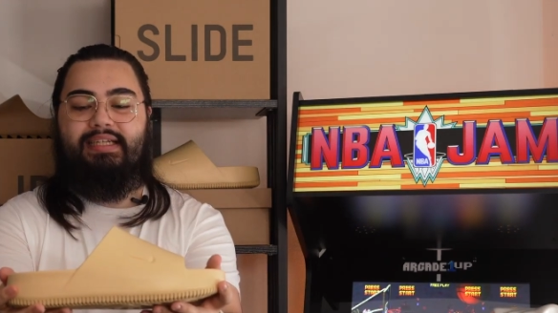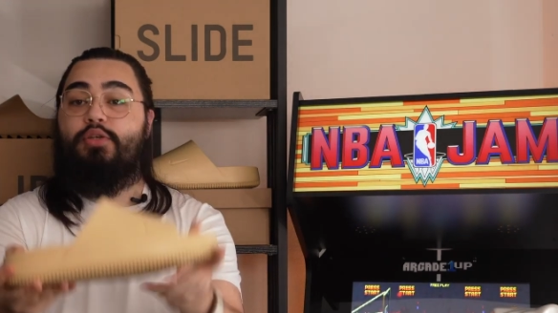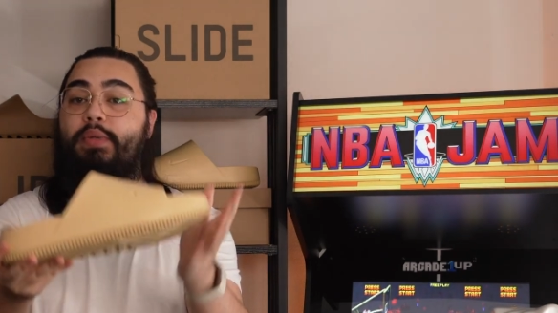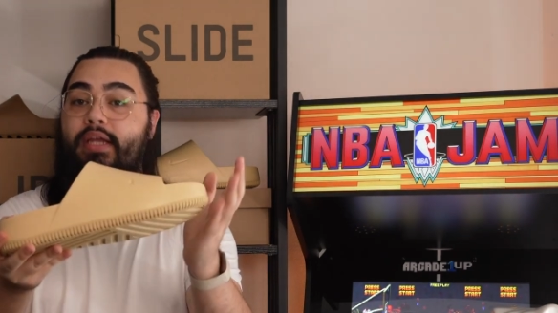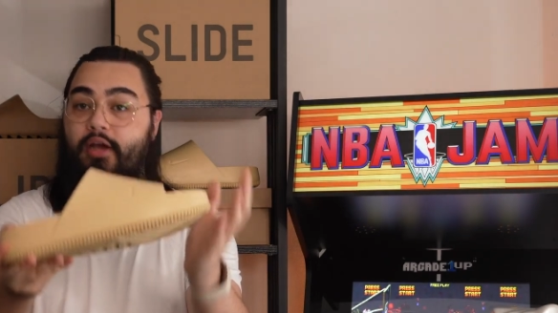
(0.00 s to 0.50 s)
So
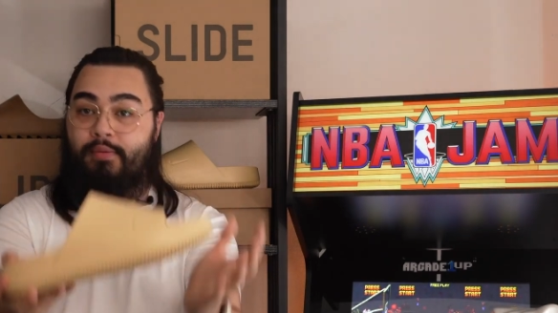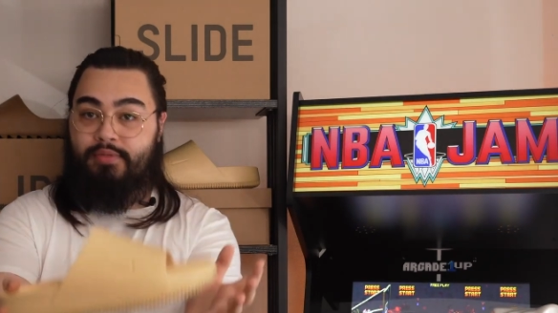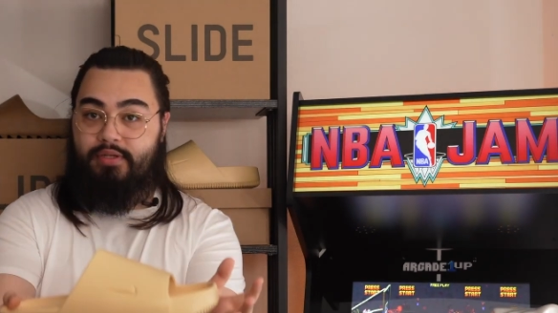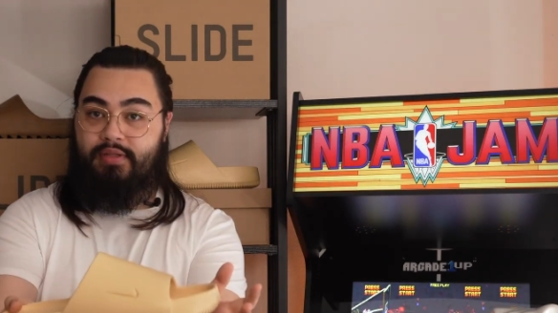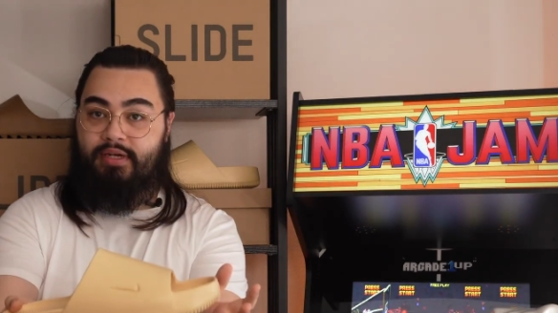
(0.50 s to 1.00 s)
when it
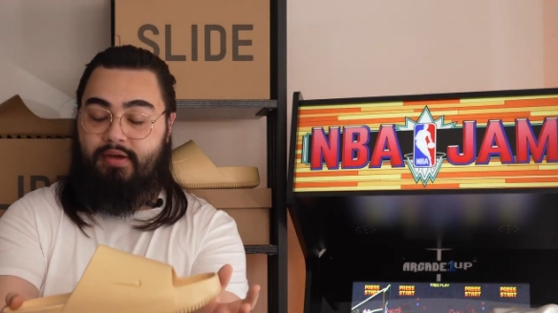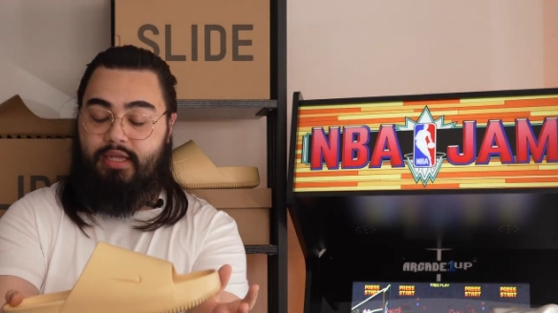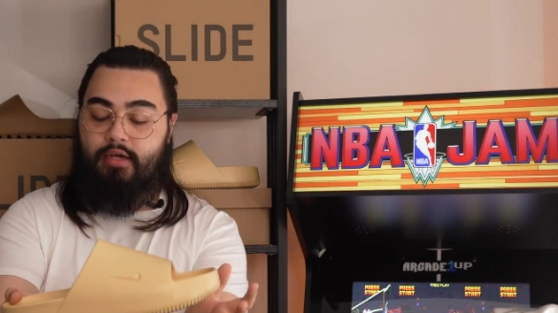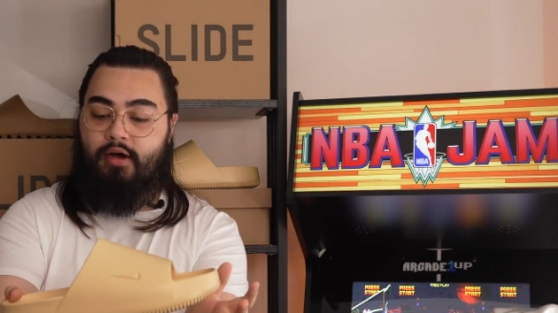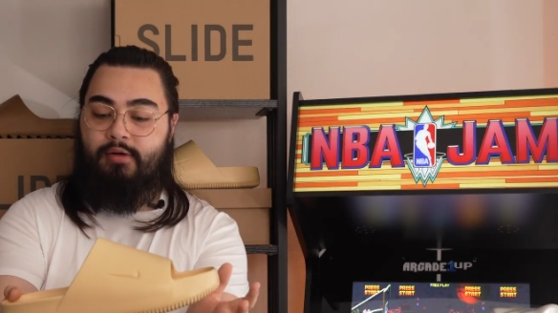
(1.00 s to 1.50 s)
comes to the
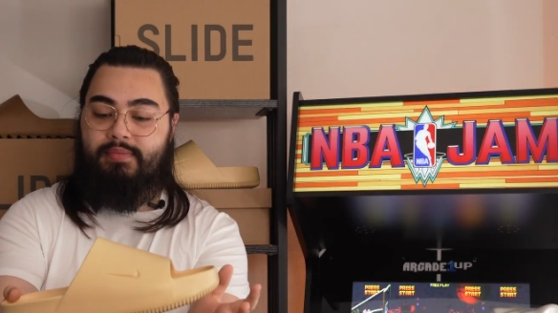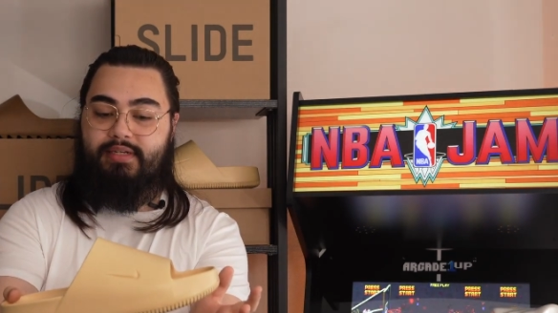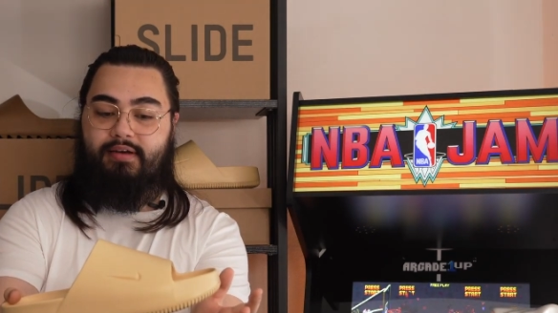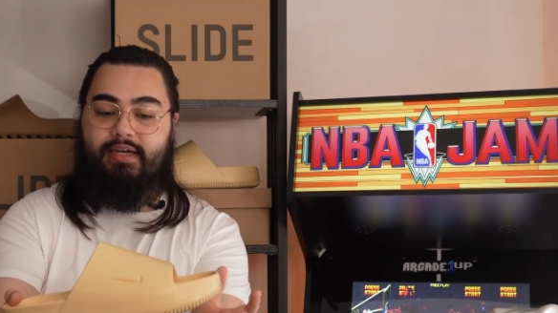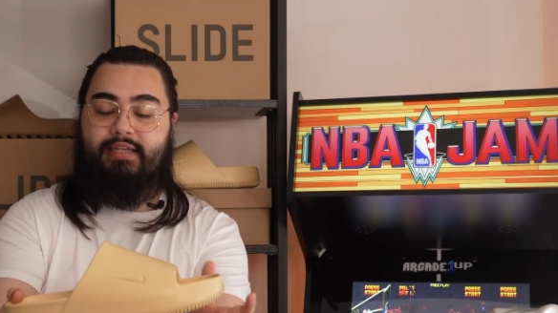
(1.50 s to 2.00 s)
Nike Calm
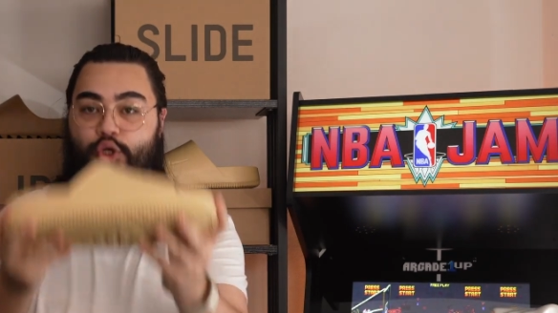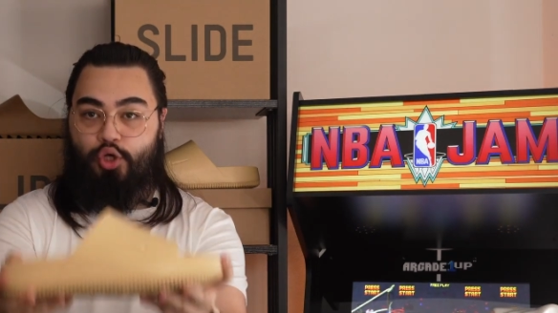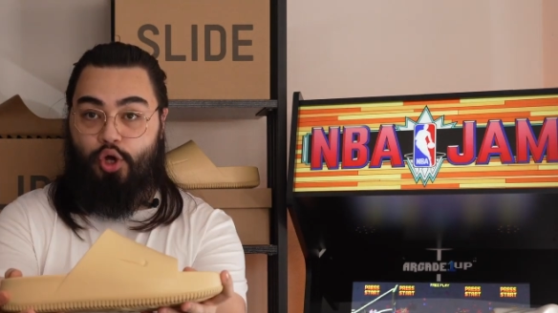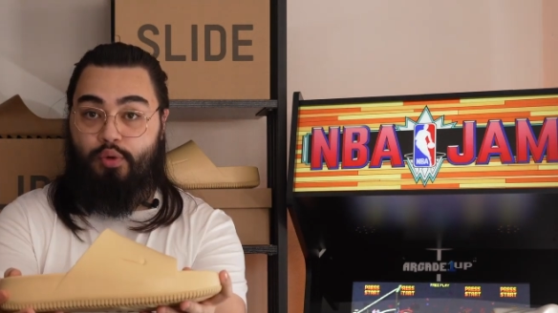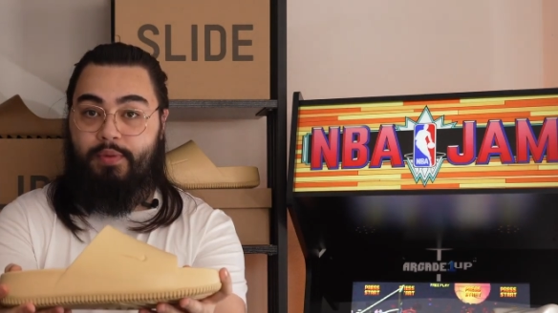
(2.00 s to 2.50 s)
slide,
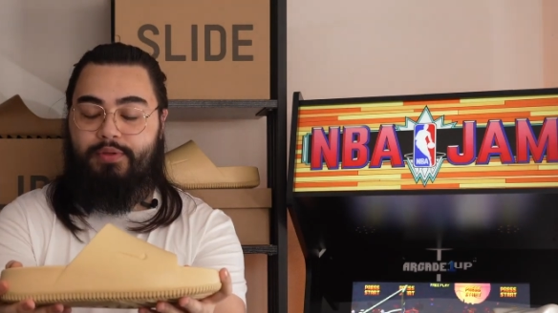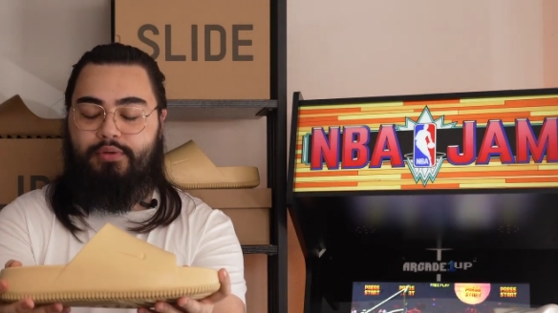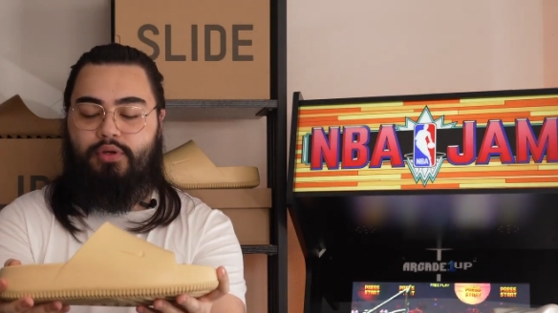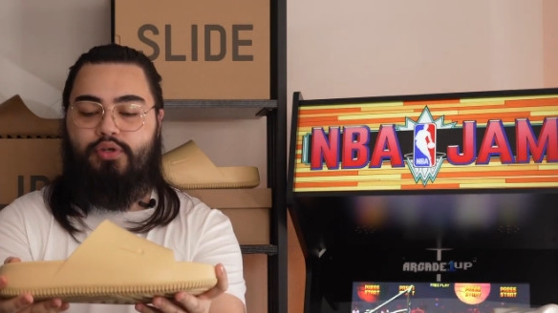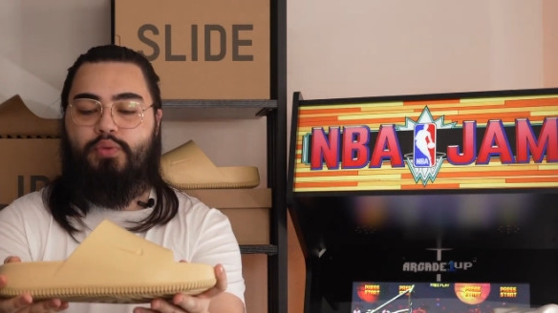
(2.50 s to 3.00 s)
go with your
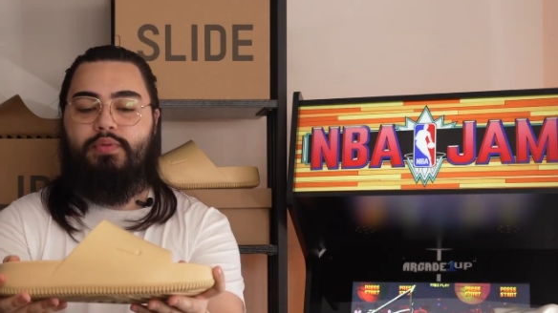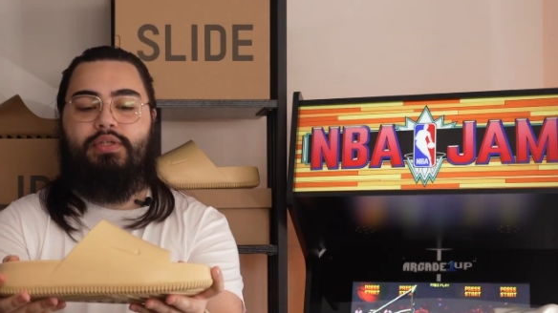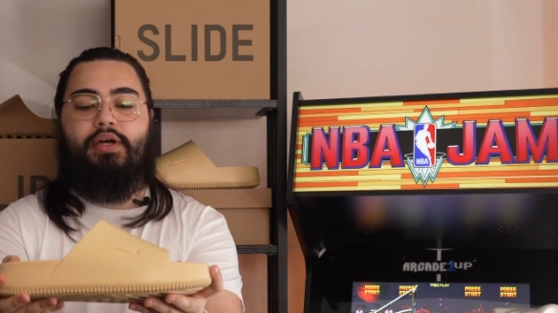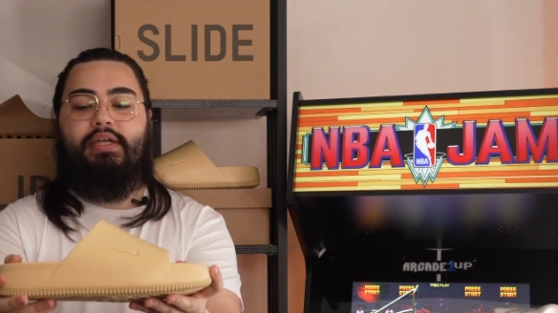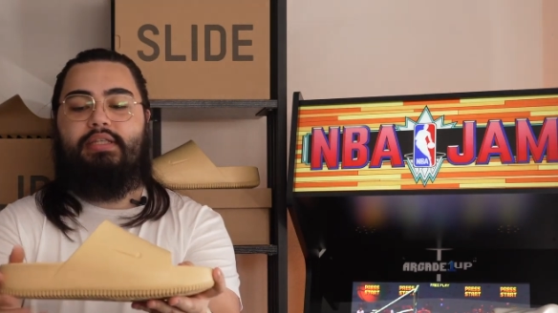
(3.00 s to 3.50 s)
usual
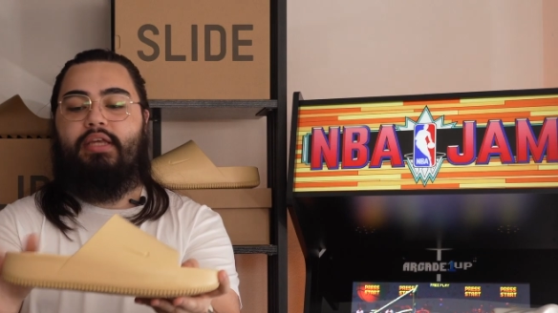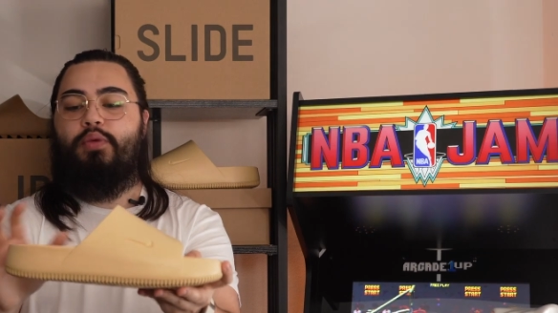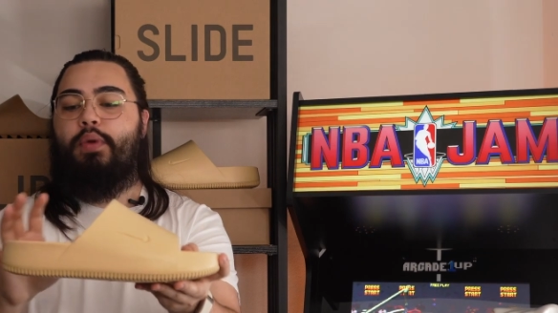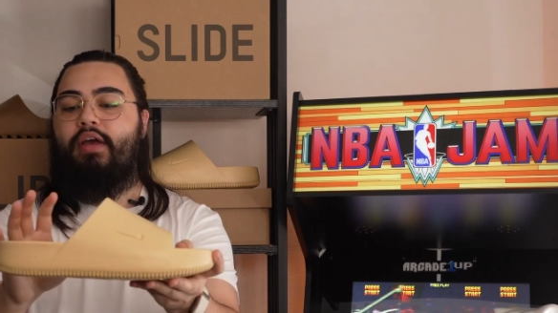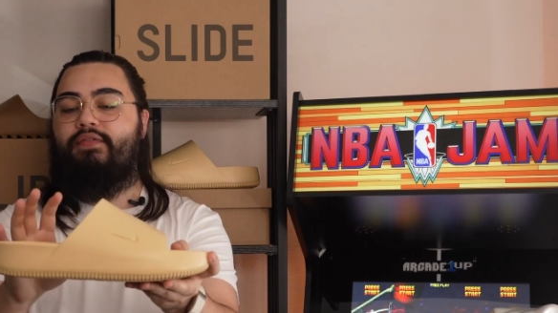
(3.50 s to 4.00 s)
size that you
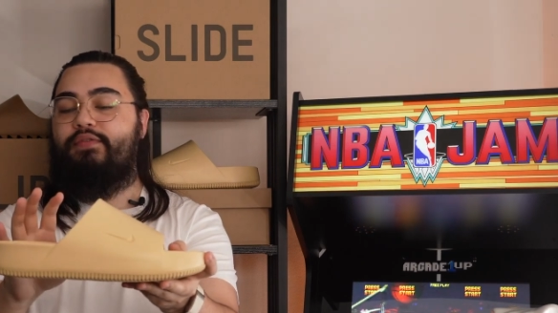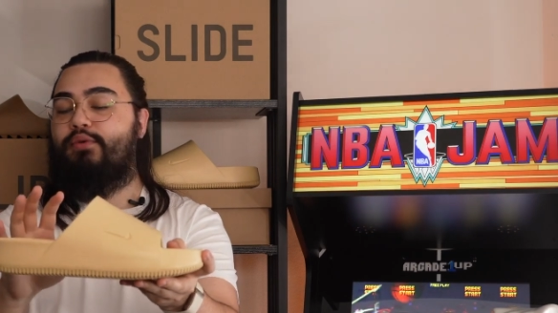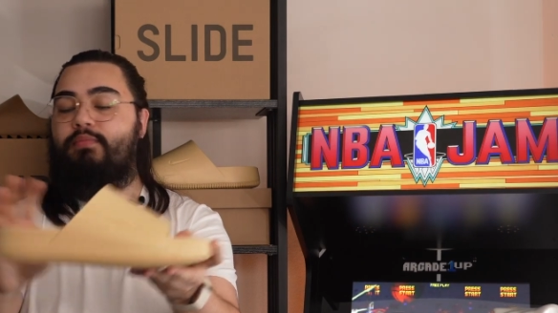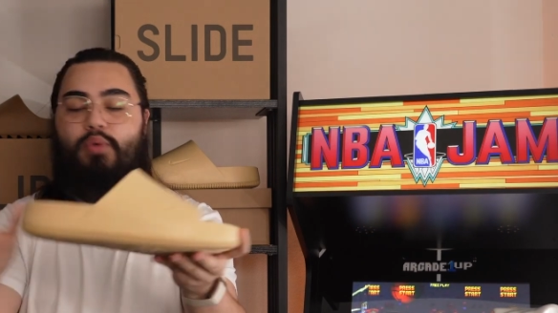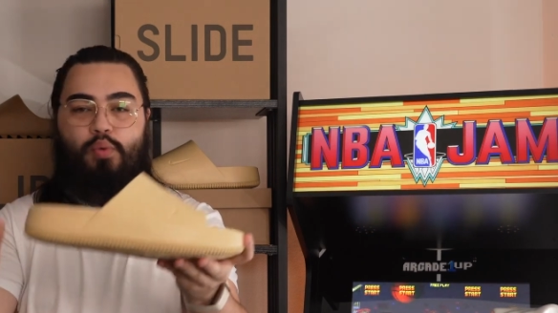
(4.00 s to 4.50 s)
wear
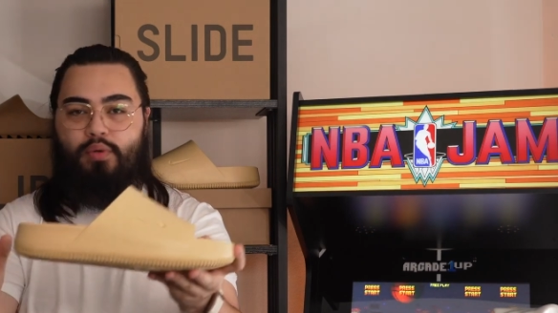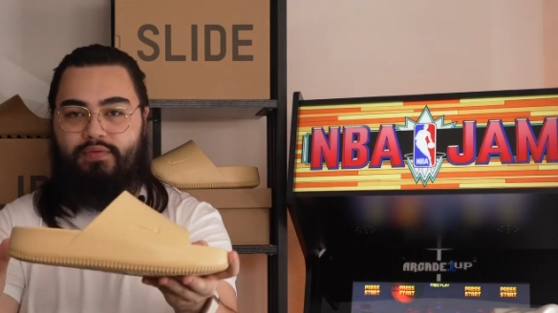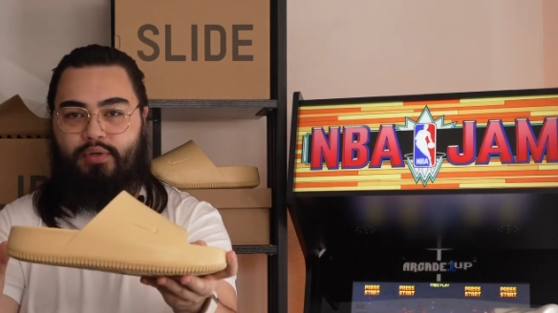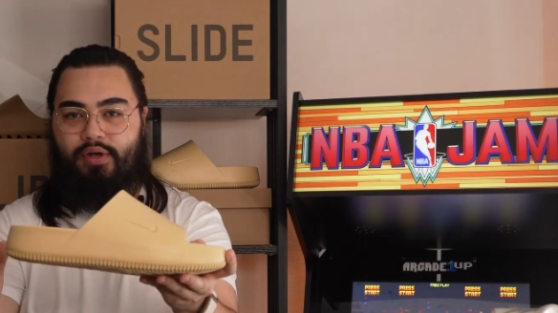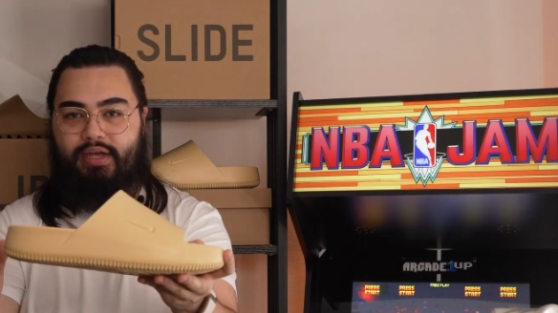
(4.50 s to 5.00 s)
for all
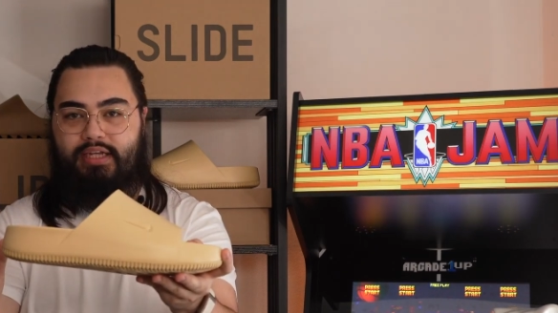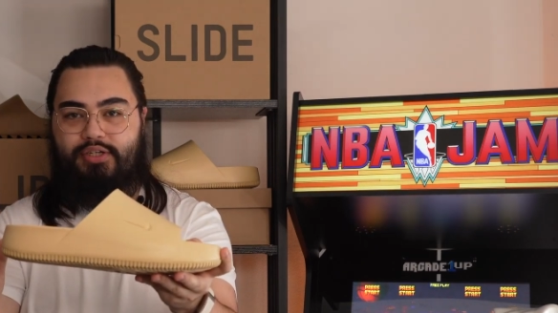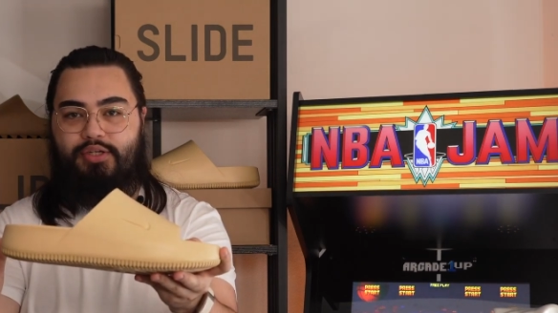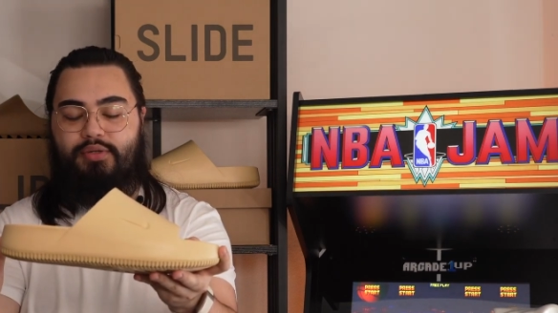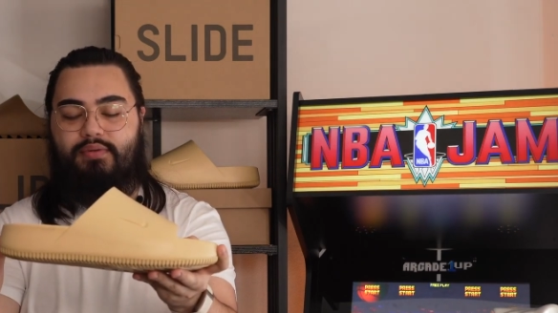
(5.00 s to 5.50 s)
of your Nike
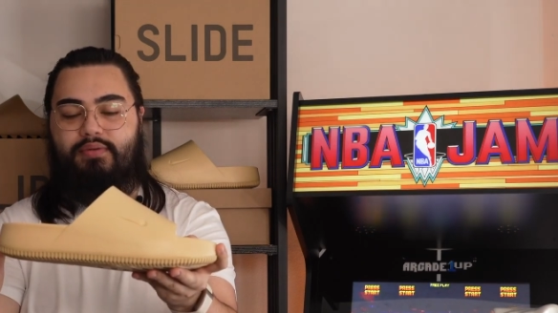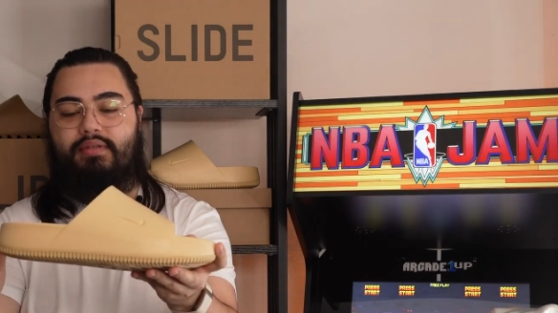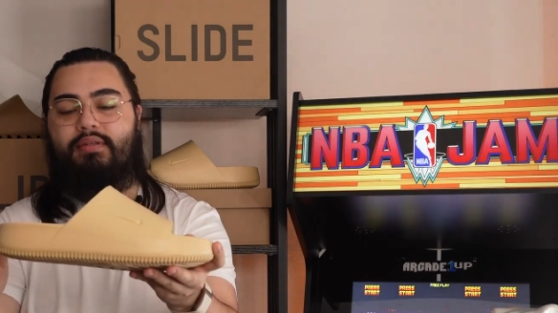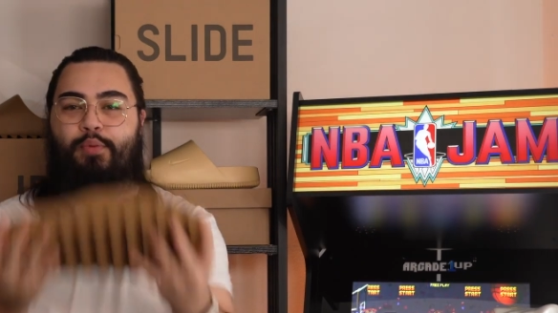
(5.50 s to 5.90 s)
shoes.